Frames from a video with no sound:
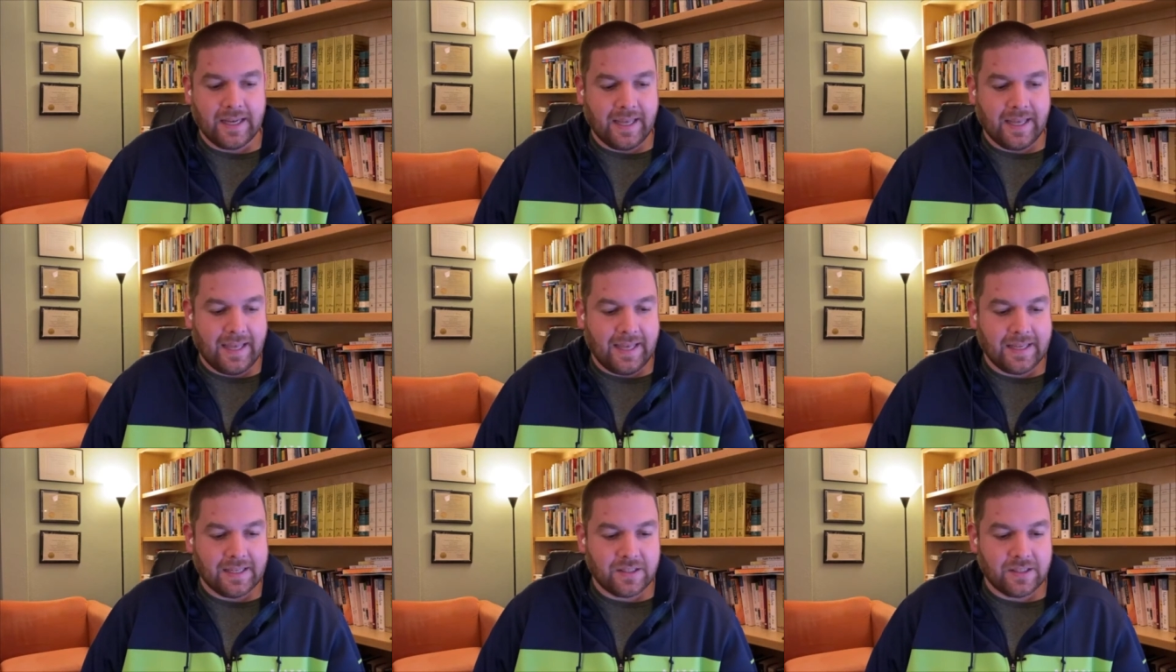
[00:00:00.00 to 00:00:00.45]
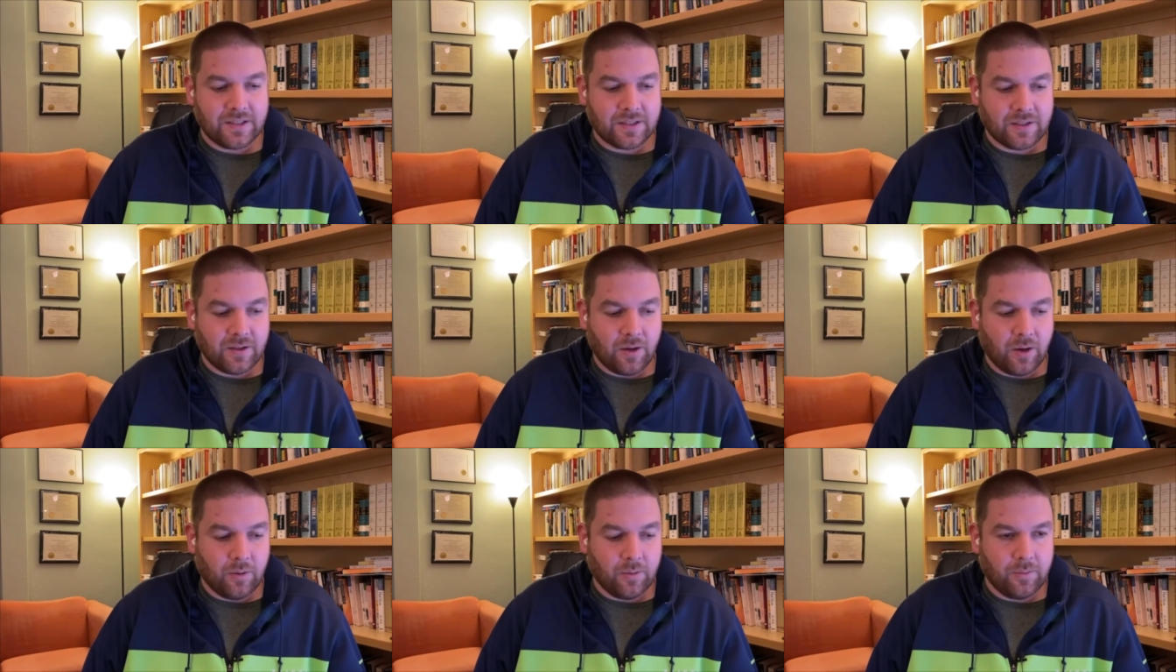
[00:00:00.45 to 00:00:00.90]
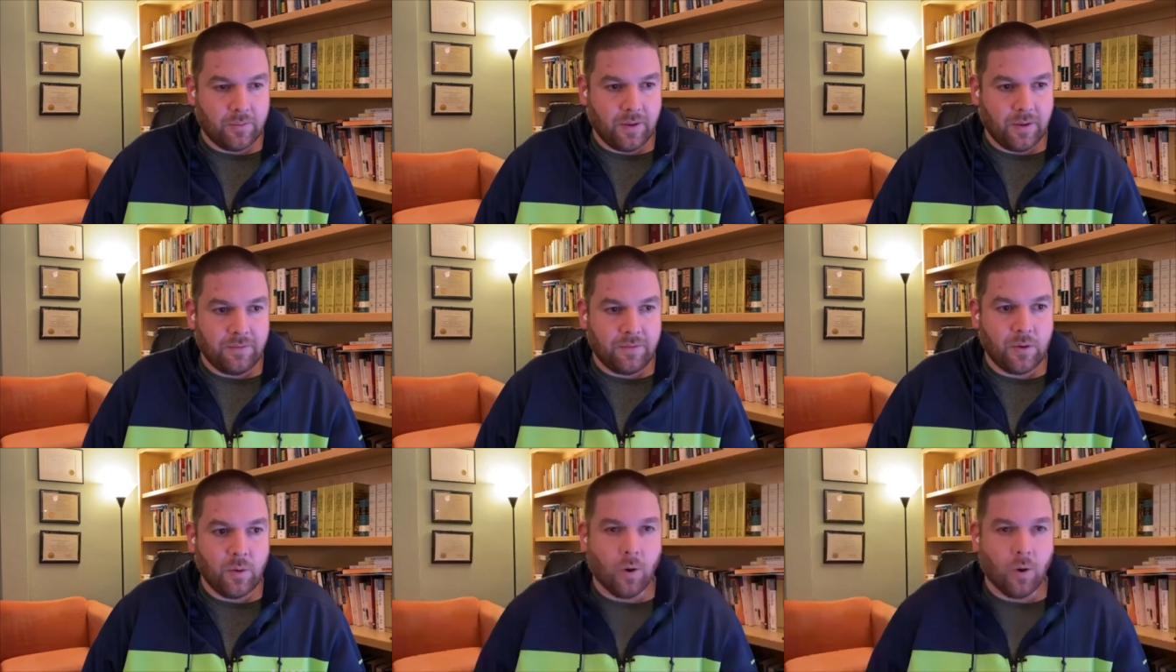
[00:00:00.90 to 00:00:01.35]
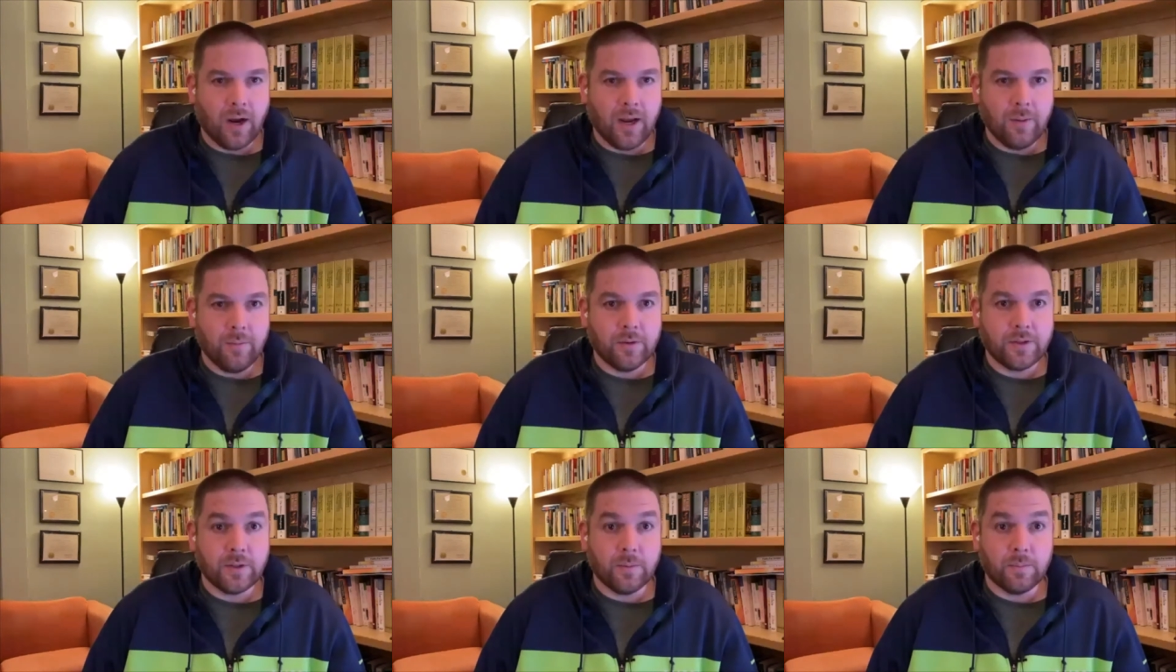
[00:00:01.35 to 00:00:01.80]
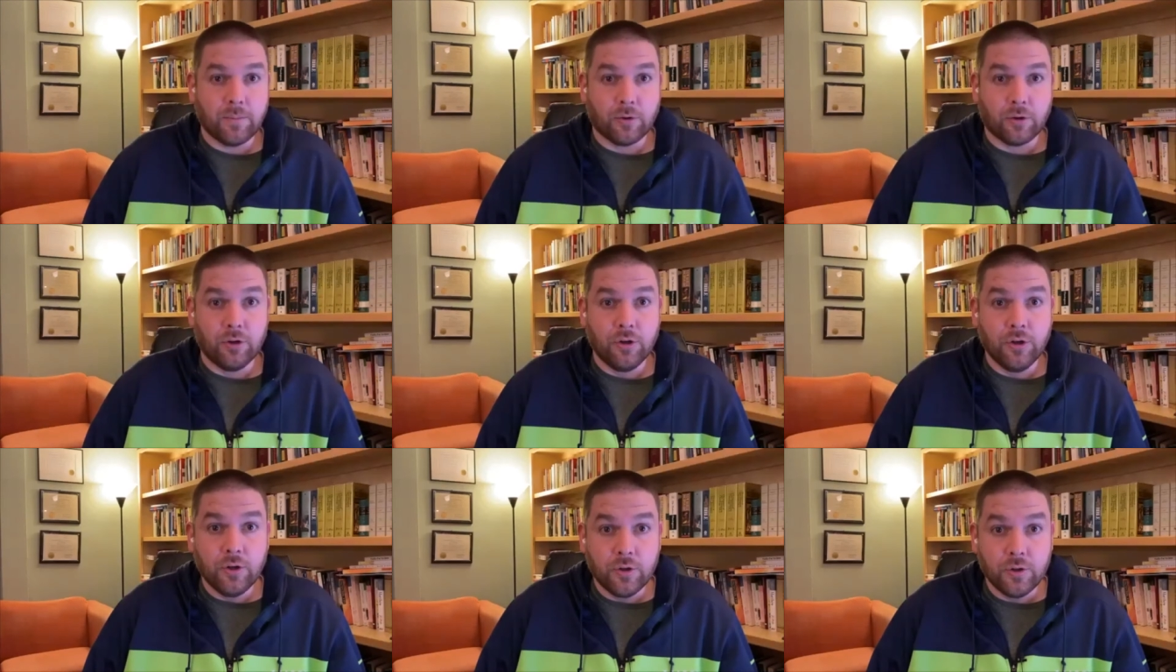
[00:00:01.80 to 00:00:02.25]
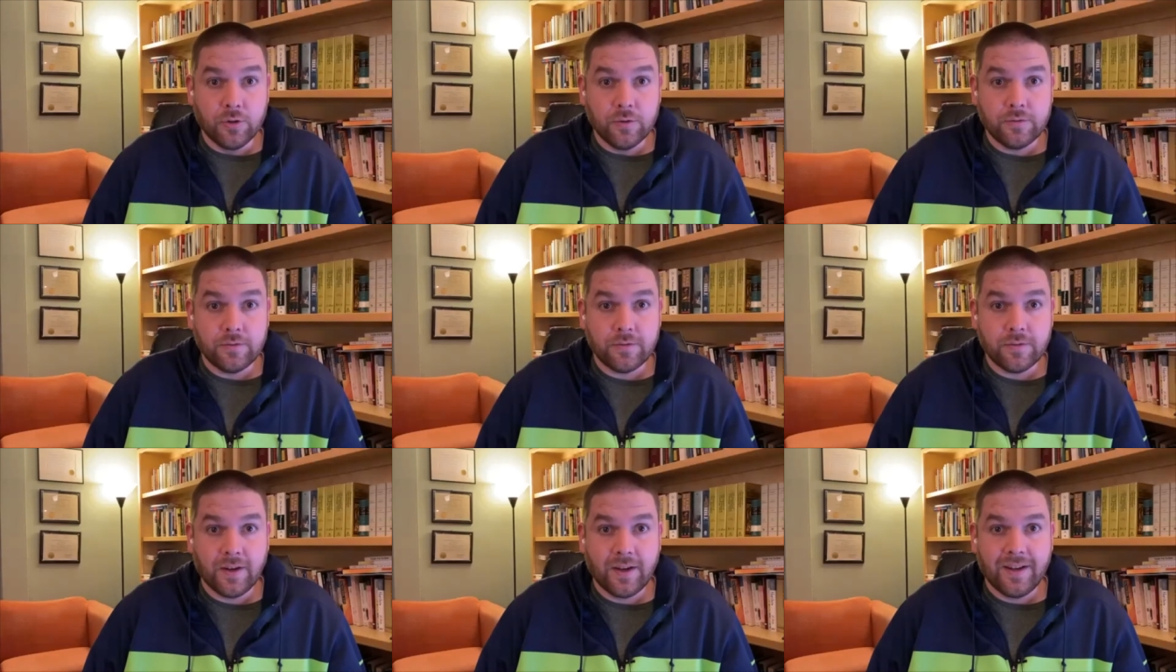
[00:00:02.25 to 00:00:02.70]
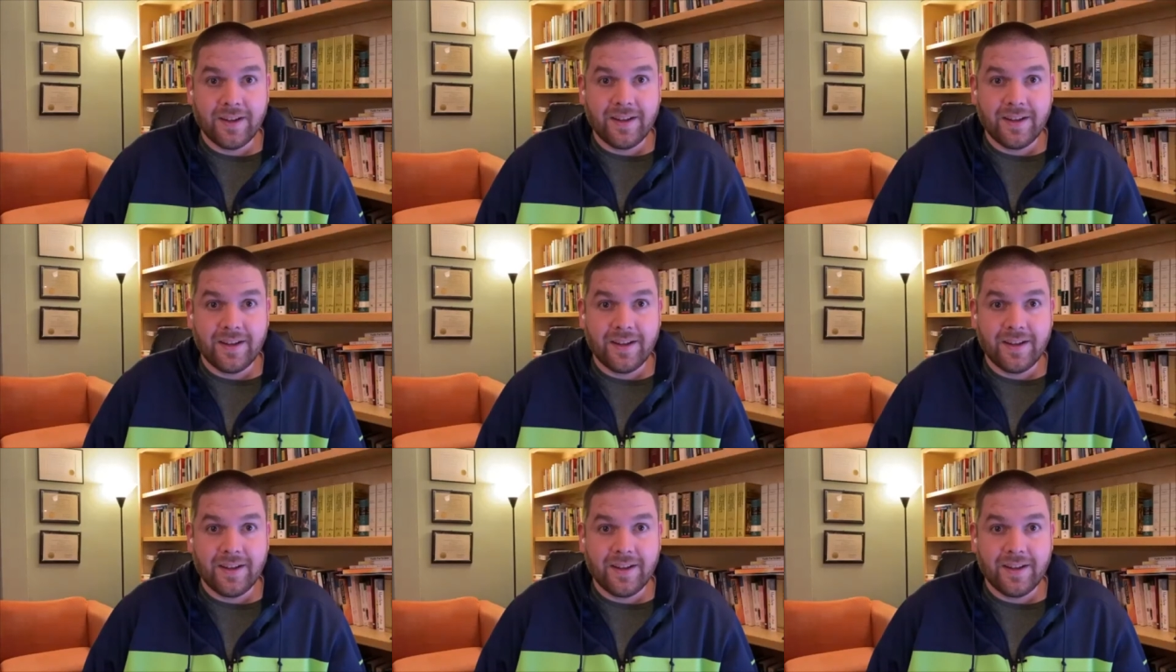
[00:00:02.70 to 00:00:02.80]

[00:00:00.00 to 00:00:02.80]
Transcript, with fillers: and so if you are able to prove